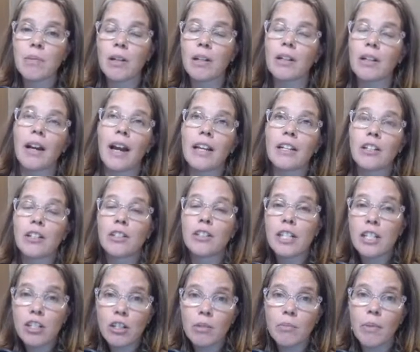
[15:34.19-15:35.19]
or at your
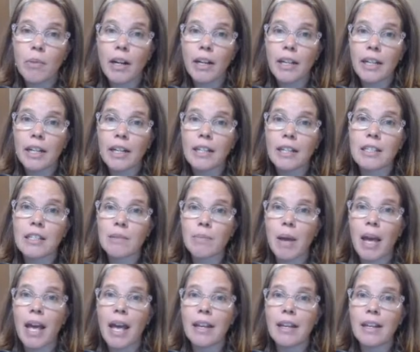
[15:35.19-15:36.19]
digital marketing
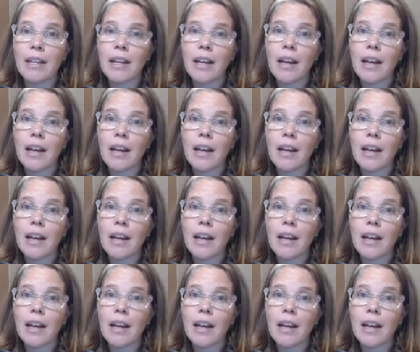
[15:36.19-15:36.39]
spend